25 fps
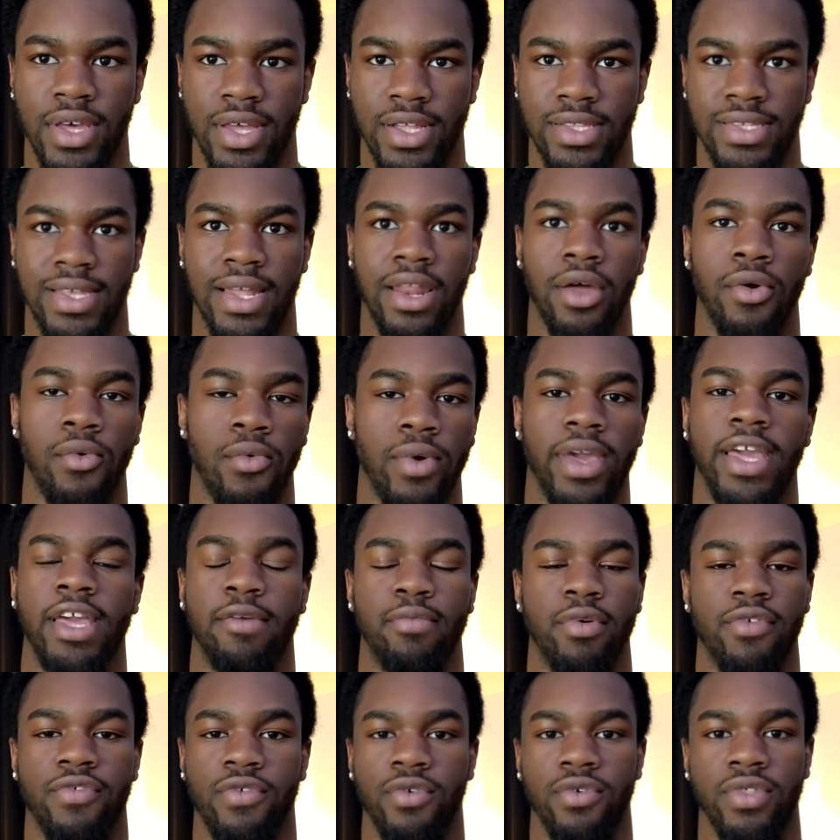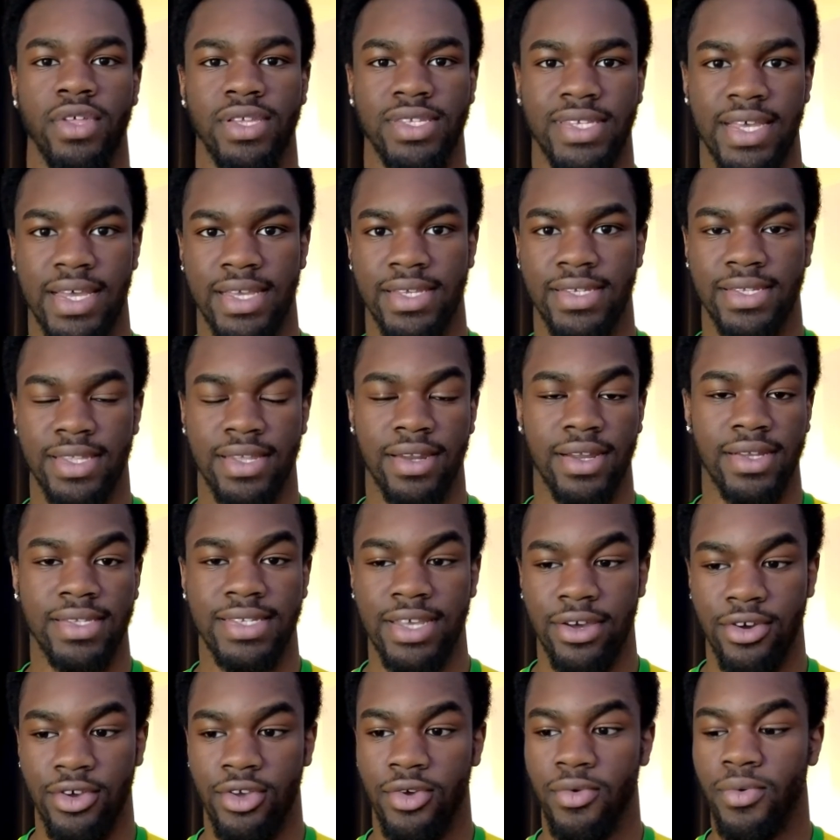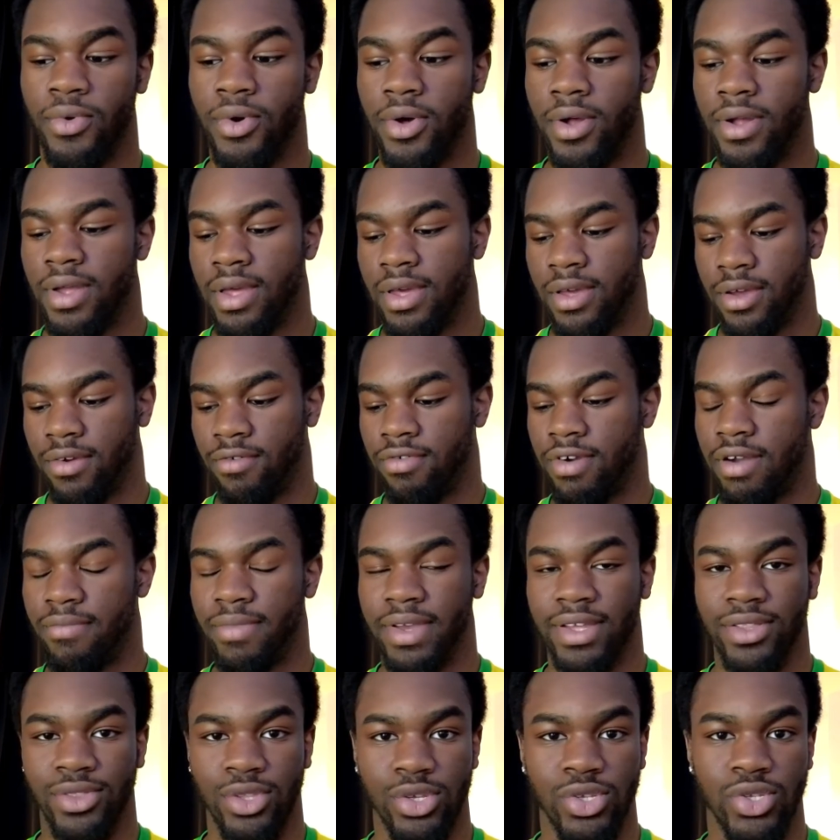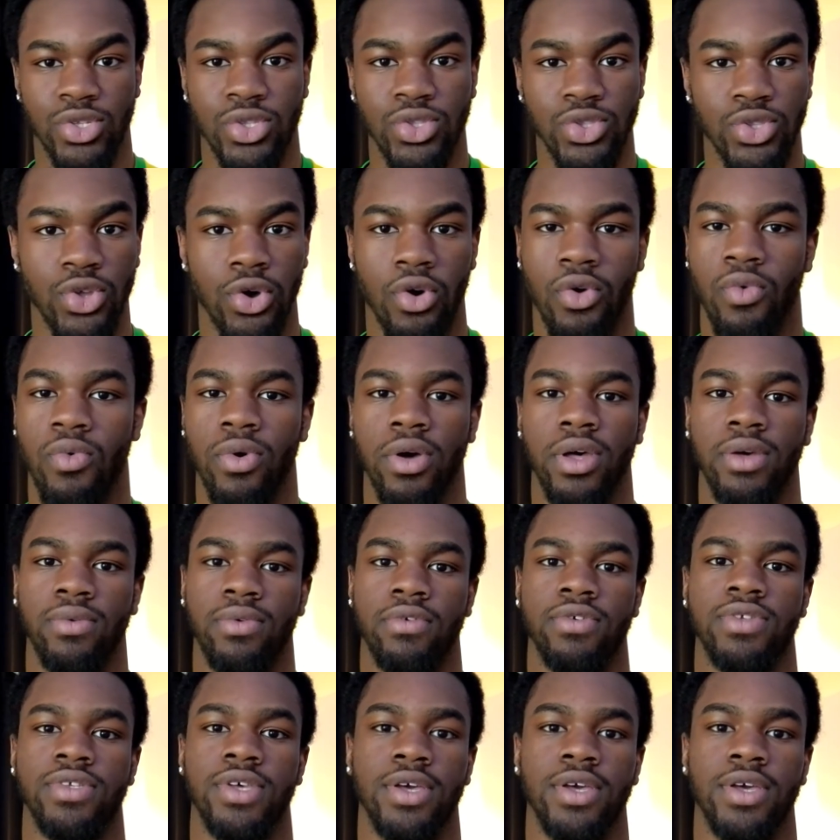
until a week before the test and I tell you what cramming does not work with